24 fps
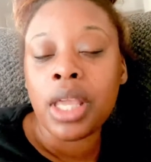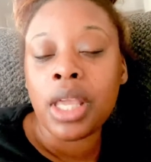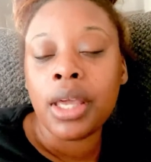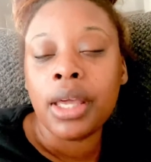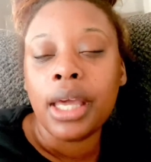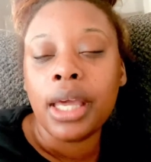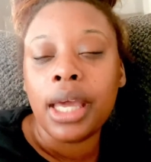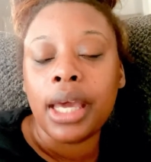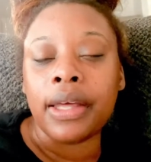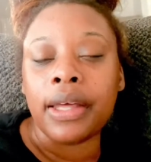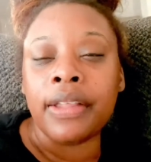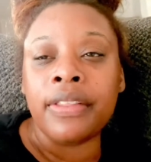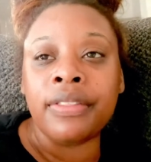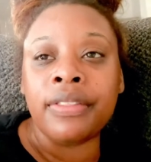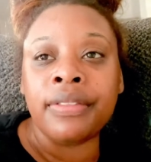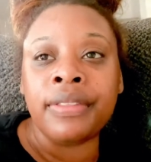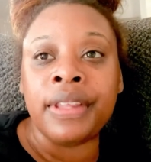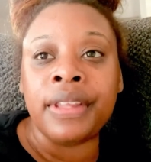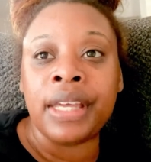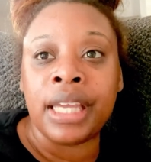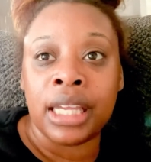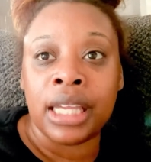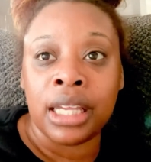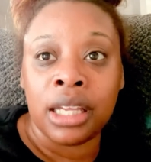And
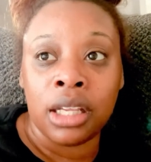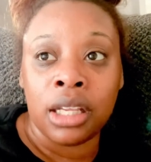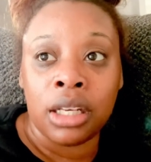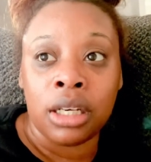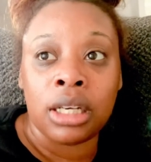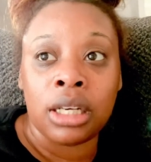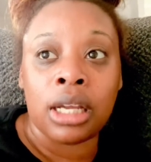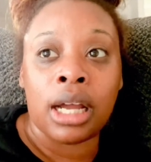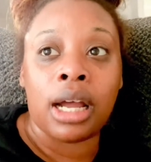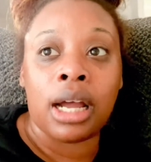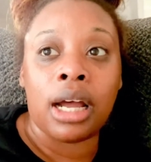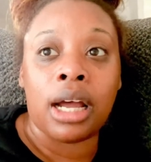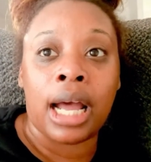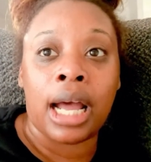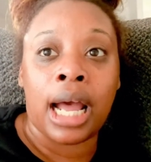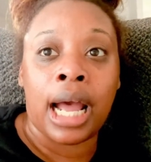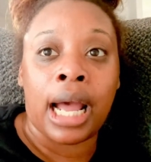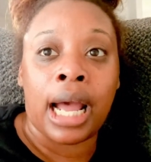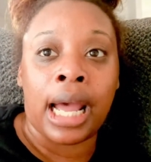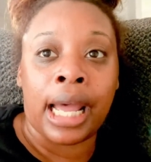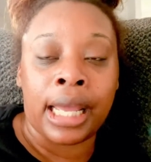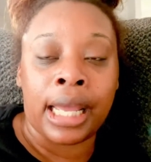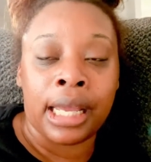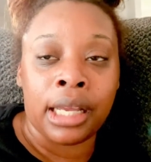then
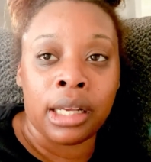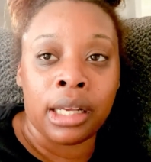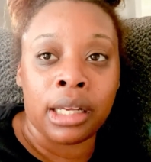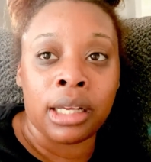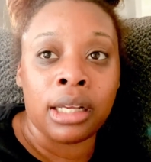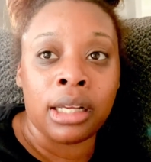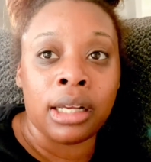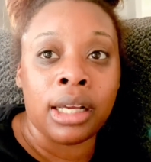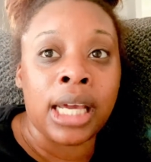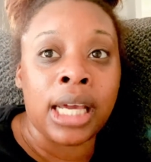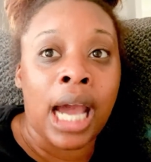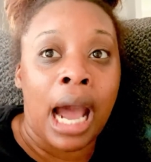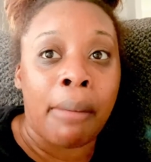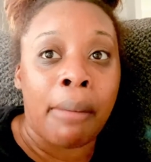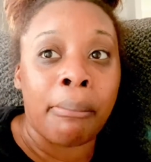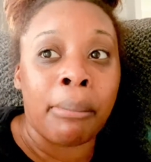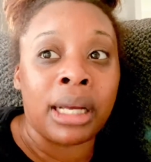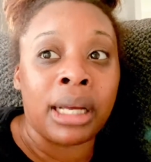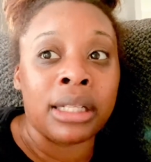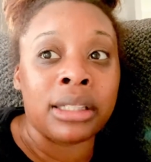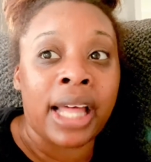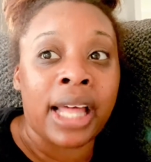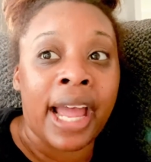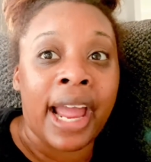I got my
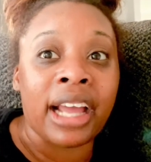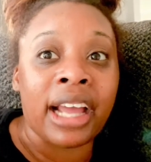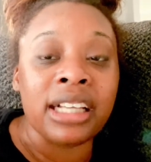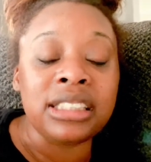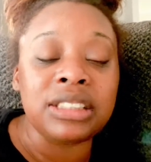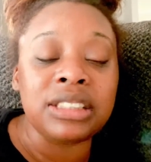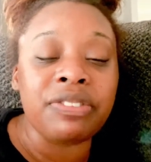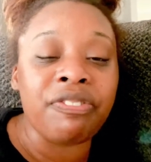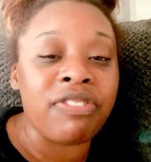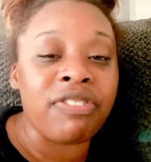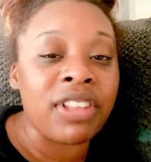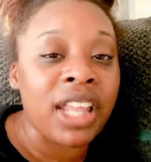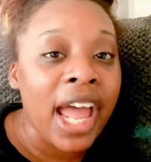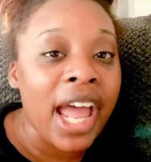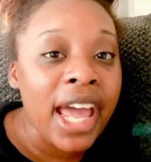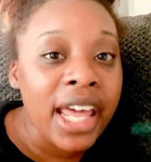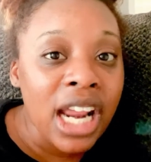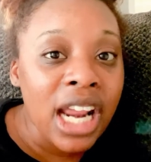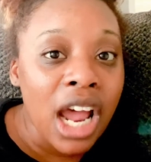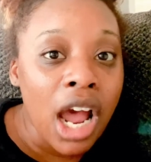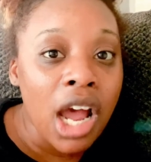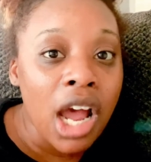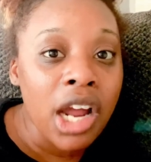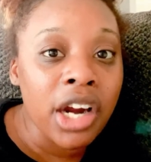last flat
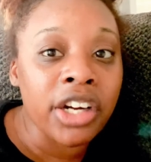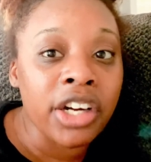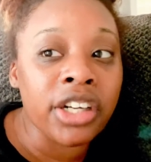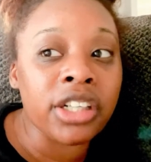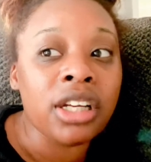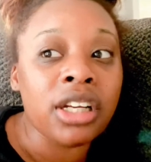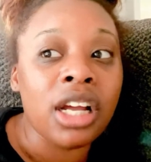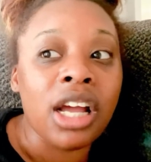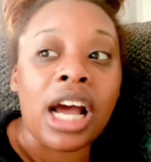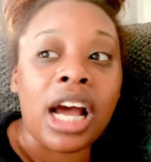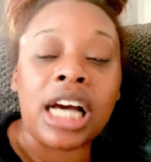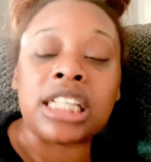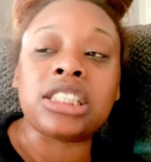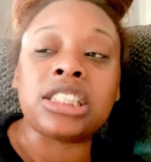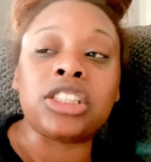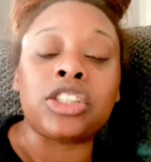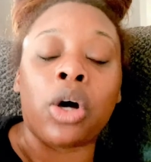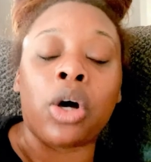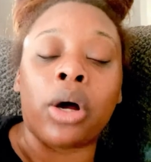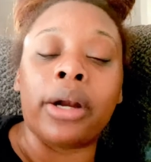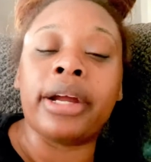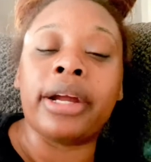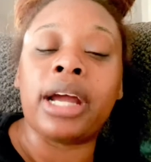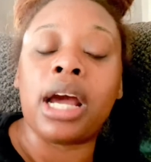iron. I started
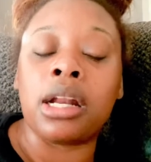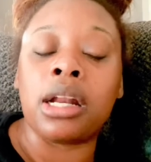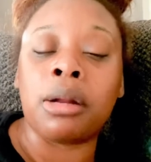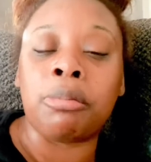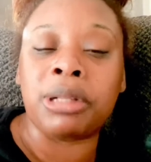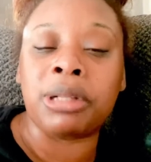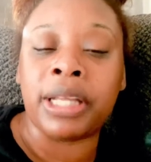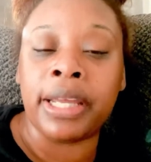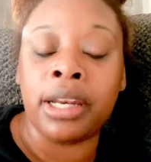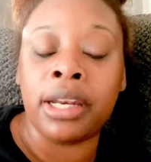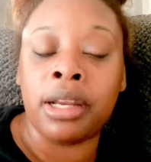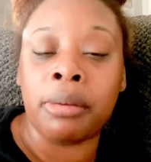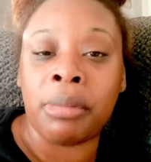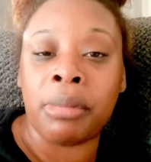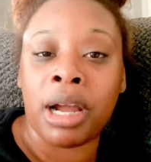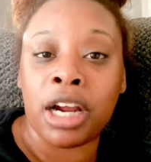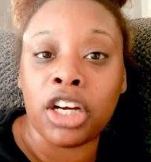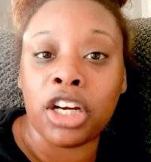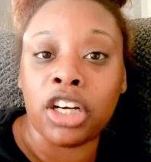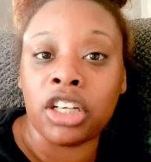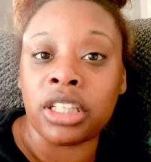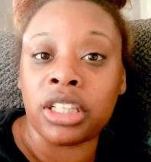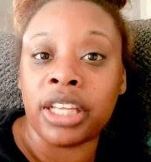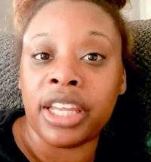kind of playing in my
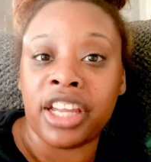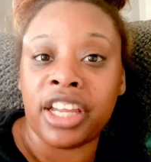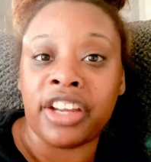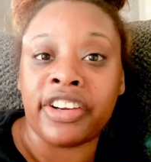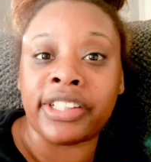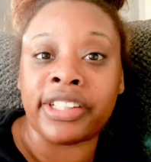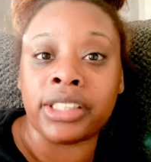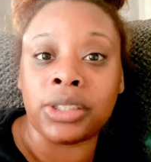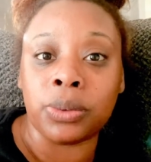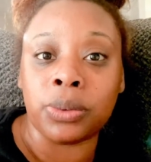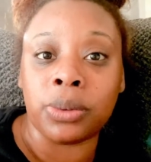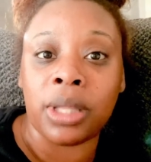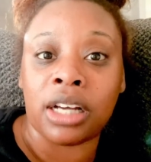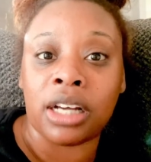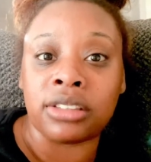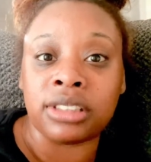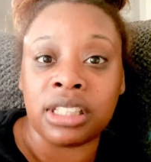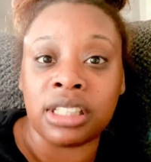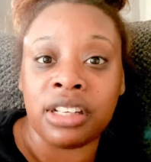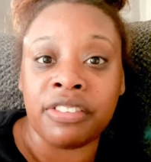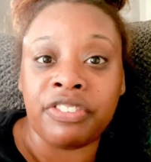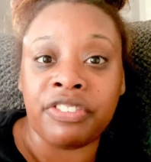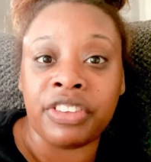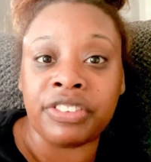curly hair in two thousand
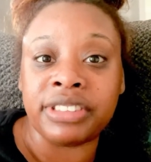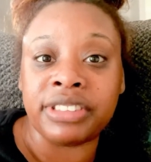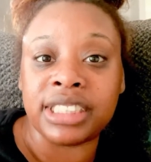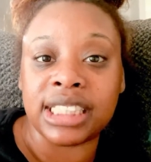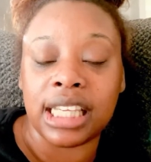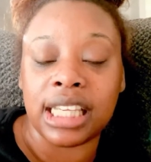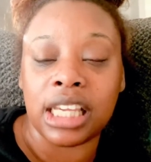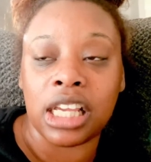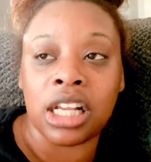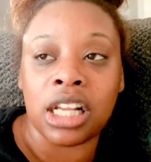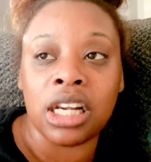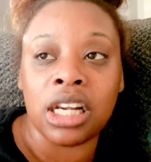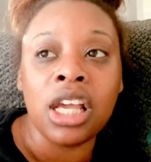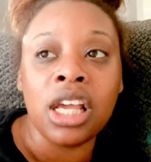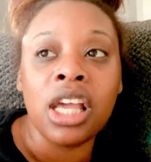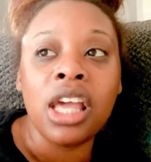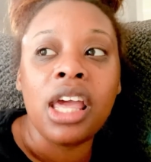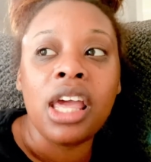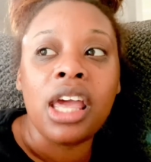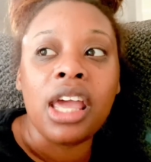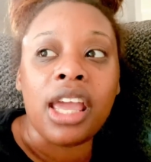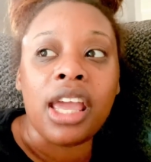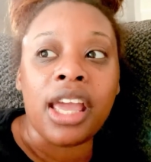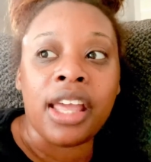fifteen.
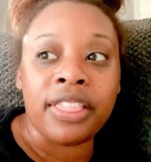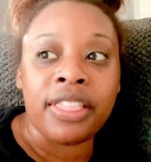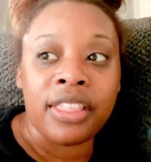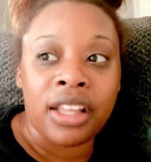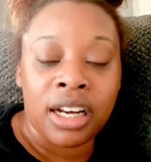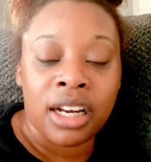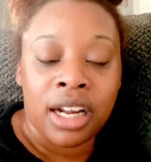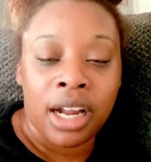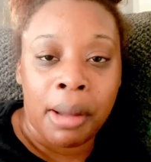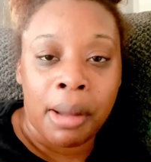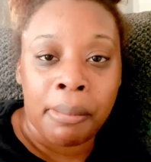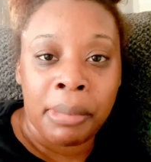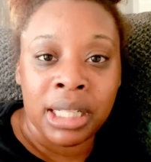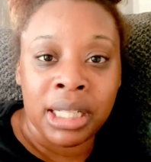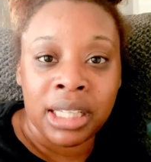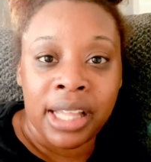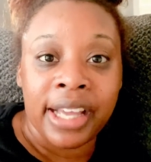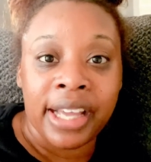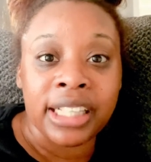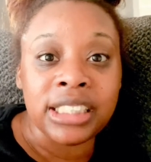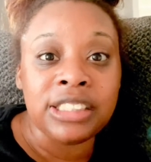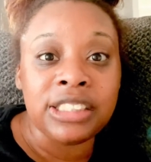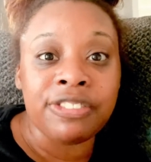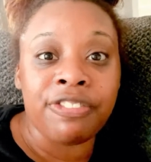And then I got my last
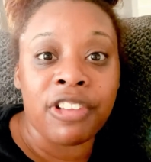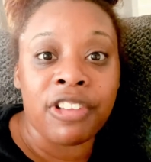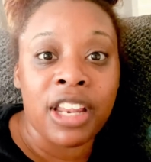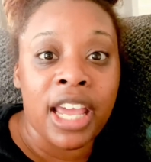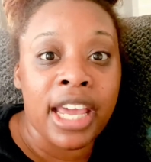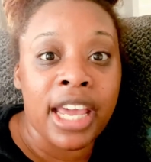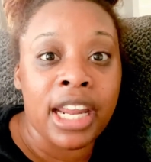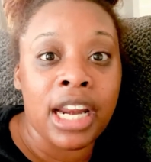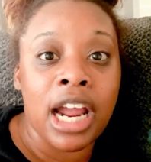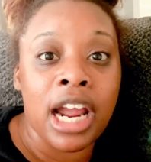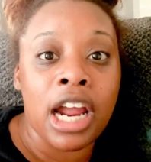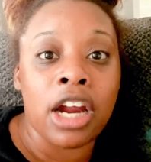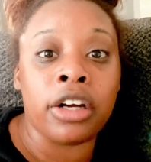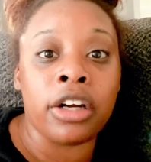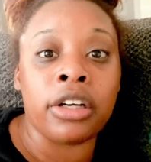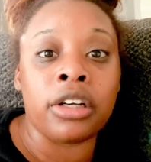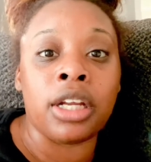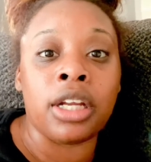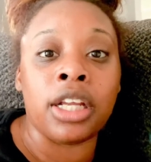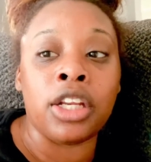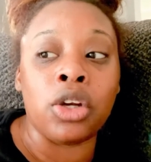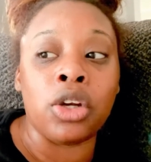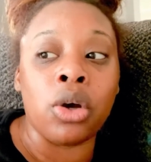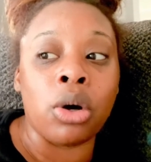flat iron in
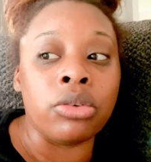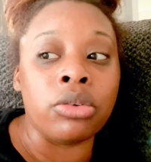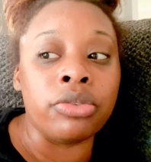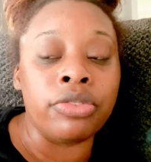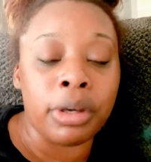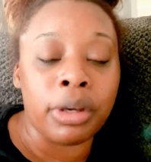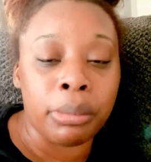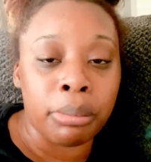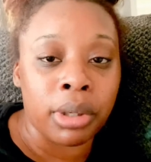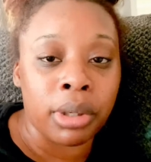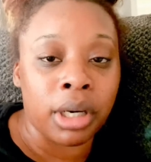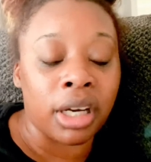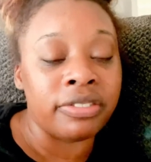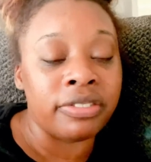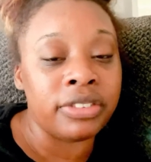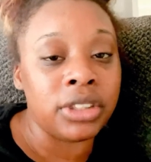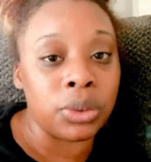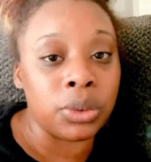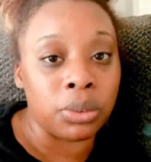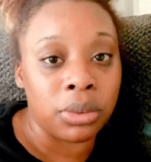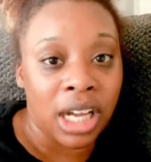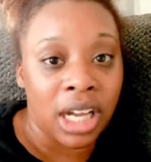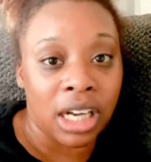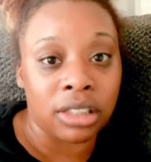November of two
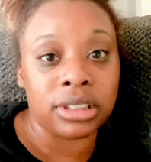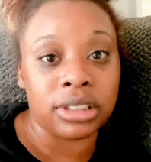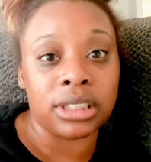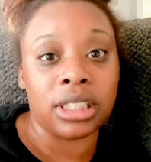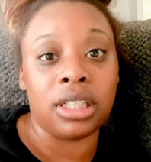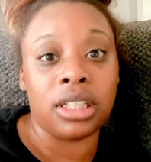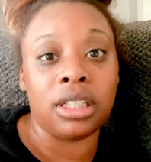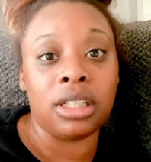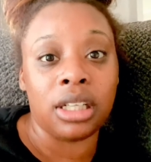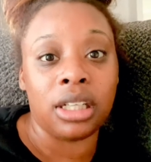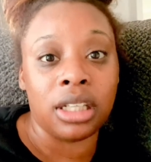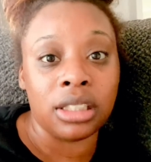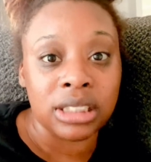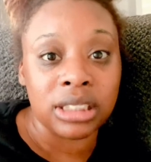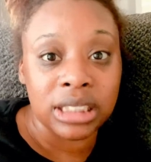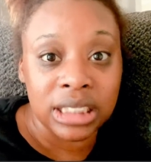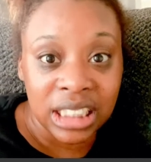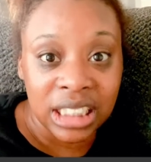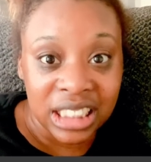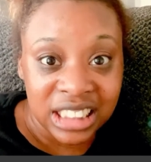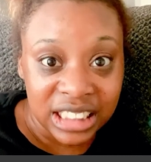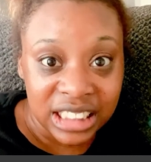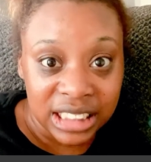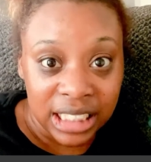thousand
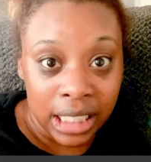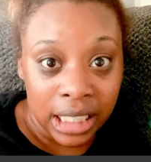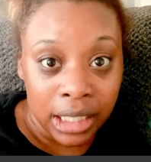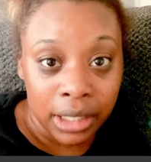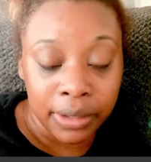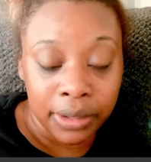sixteen.